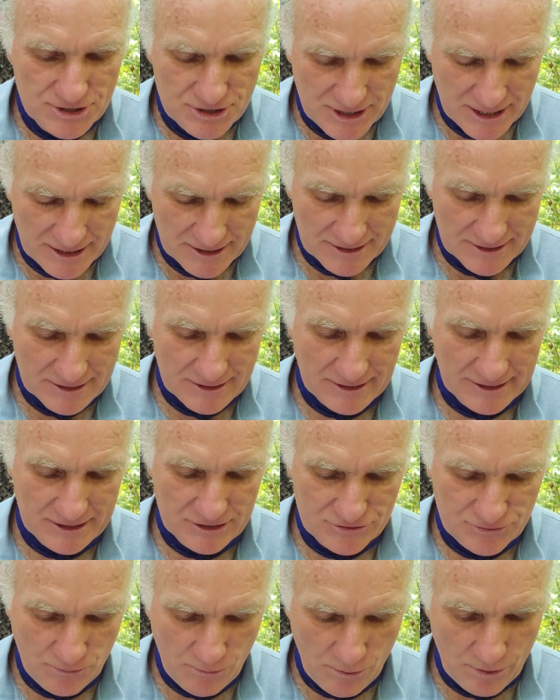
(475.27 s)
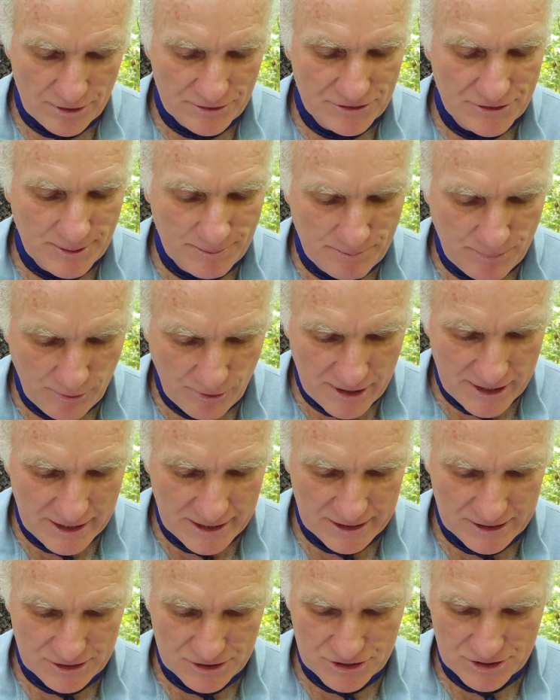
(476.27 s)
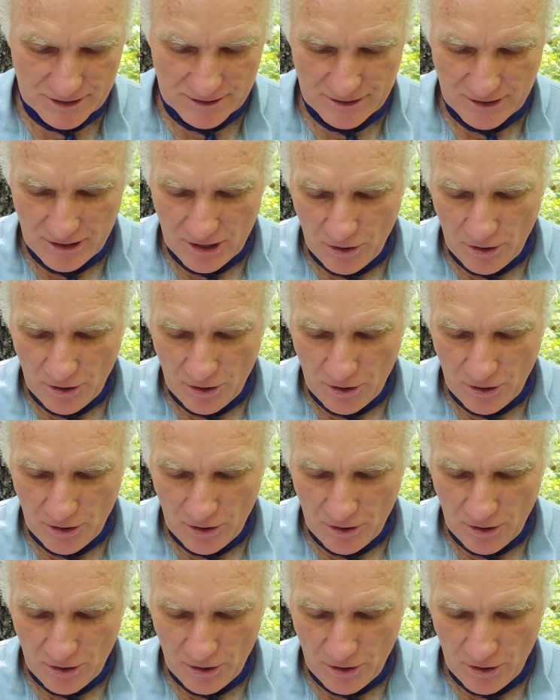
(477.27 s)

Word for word: gently toward the bridge